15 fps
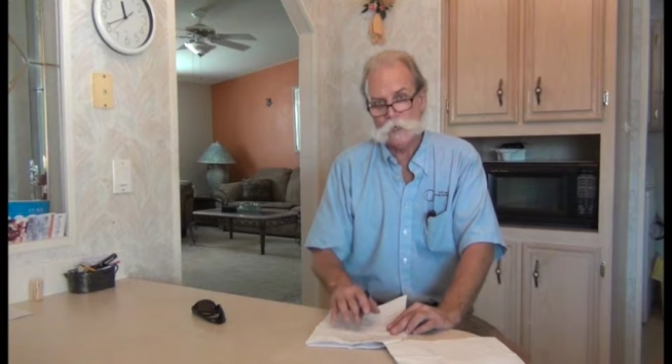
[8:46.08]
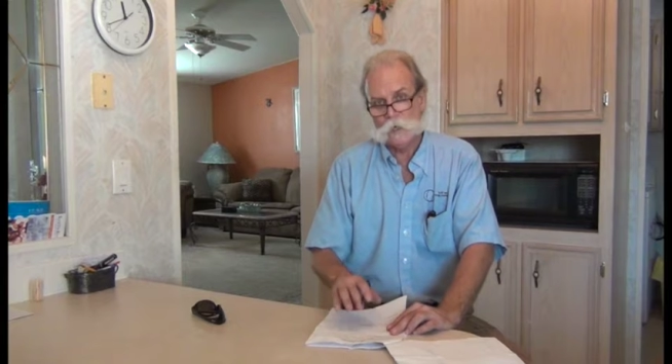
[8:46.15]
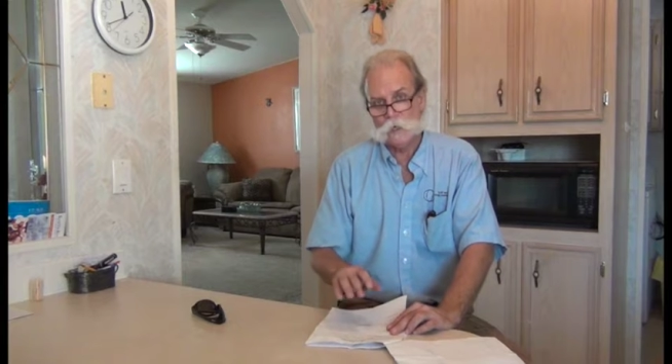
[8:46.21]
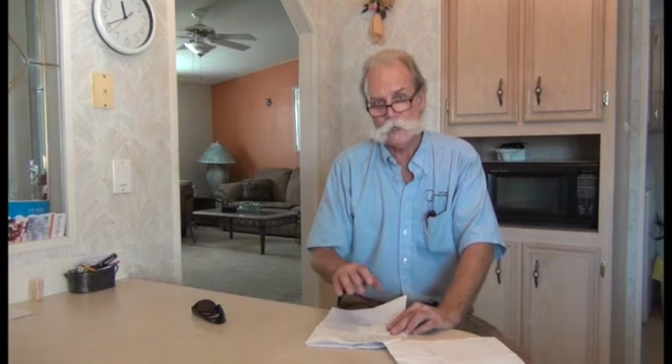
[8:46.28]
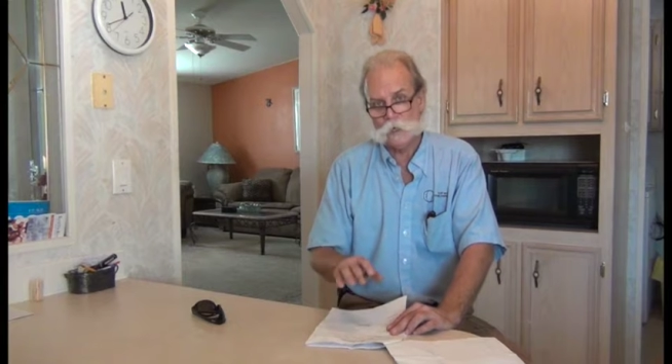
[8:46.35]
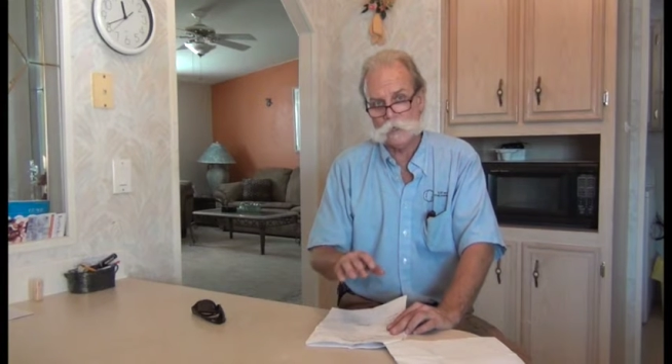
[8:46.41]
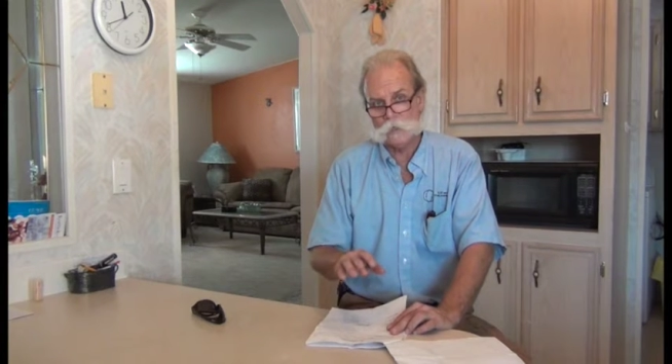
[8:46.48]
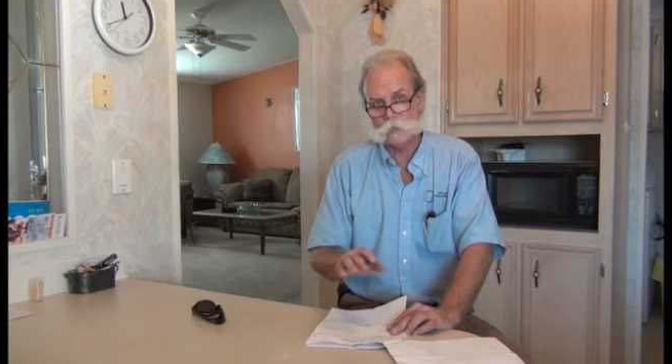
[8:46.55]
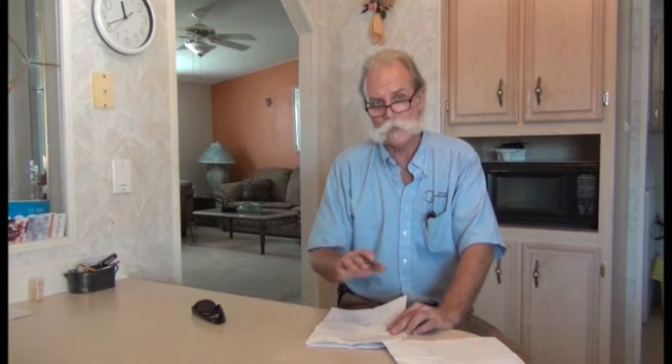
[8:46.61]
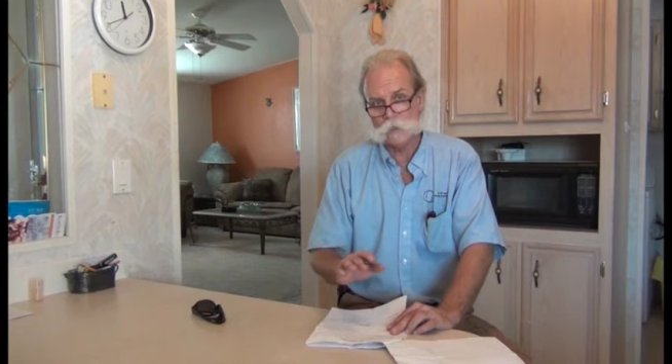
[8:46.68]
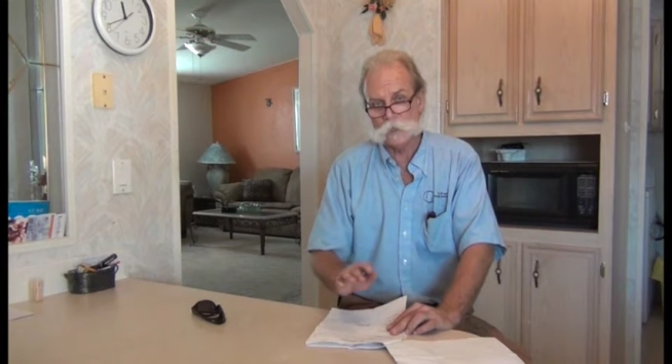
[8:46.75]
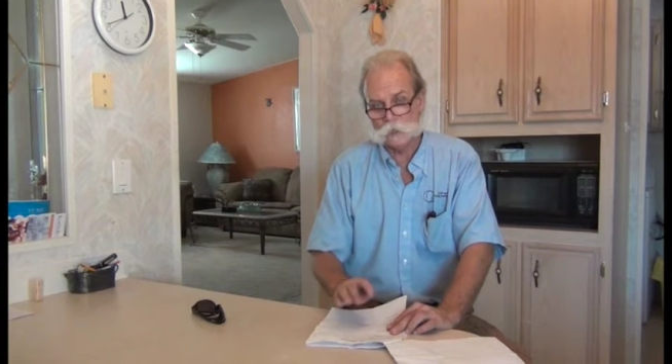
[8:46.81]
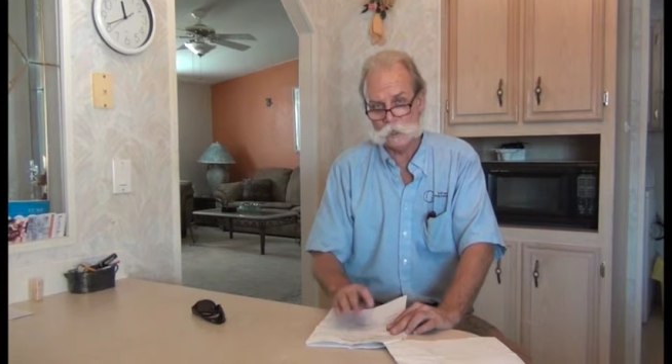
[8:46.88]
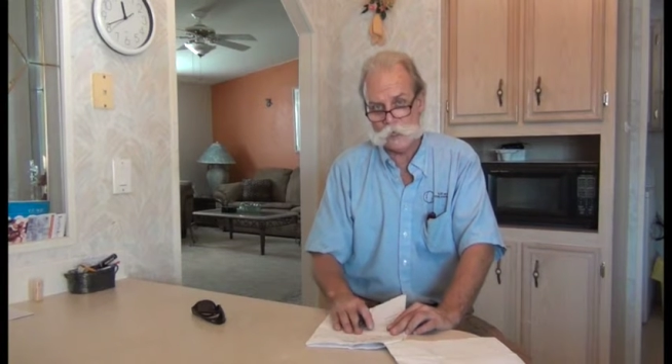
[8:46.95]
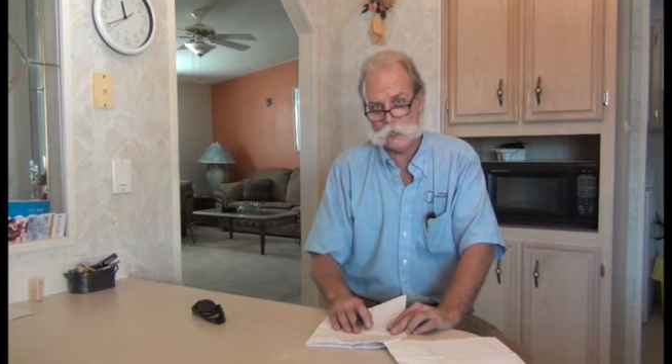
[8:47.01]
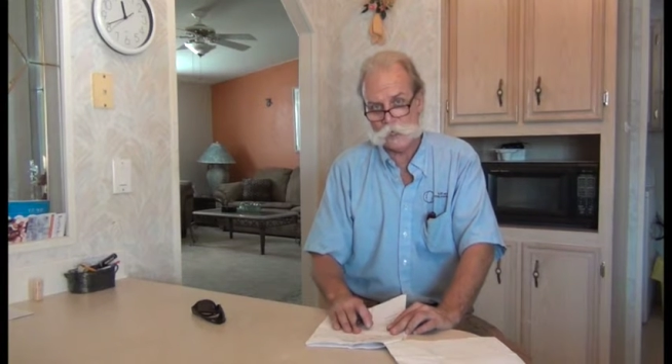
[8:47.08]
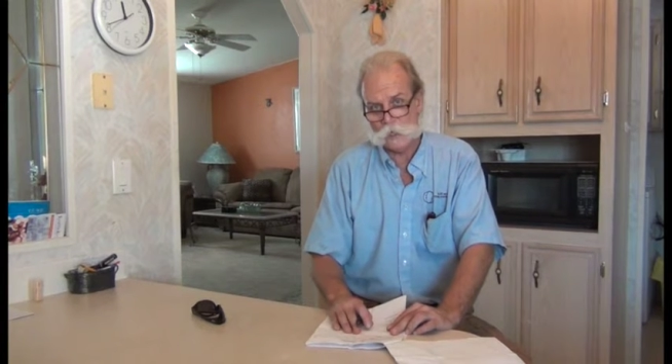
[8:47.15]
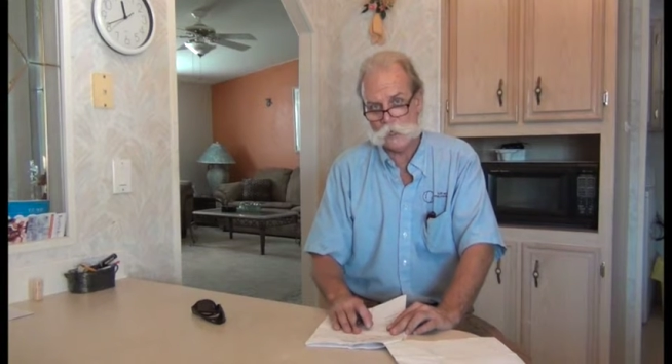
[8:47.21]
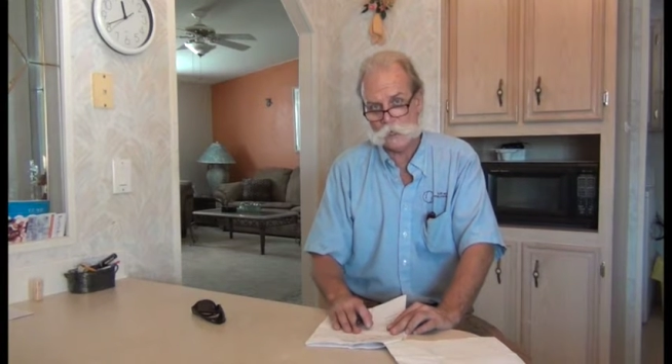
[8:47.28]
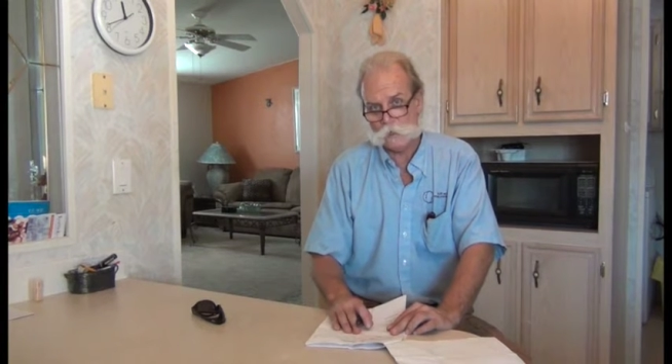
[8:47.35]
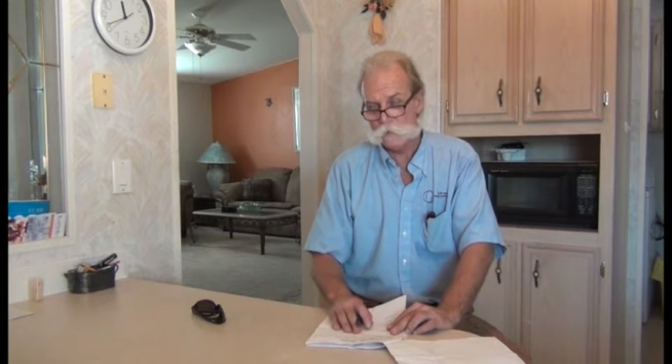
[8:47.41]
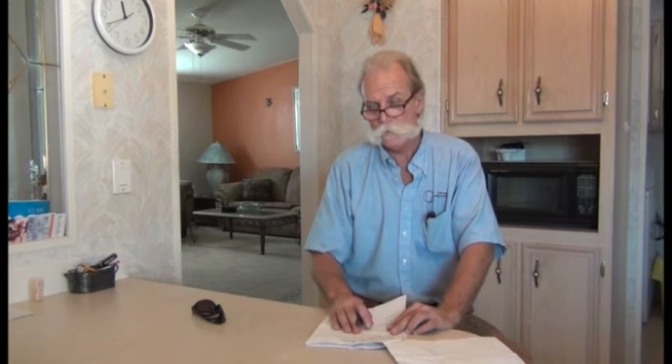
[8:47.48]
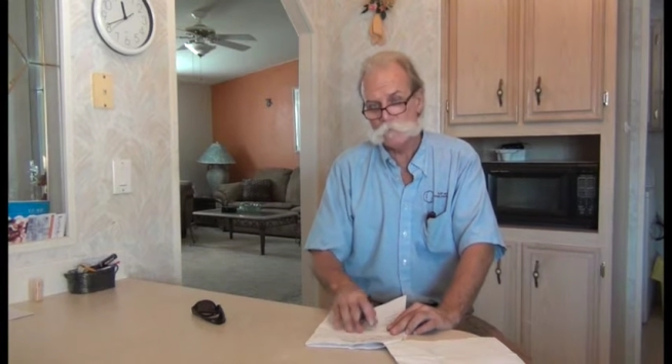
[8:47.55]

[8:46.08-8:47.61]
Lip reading: is leaking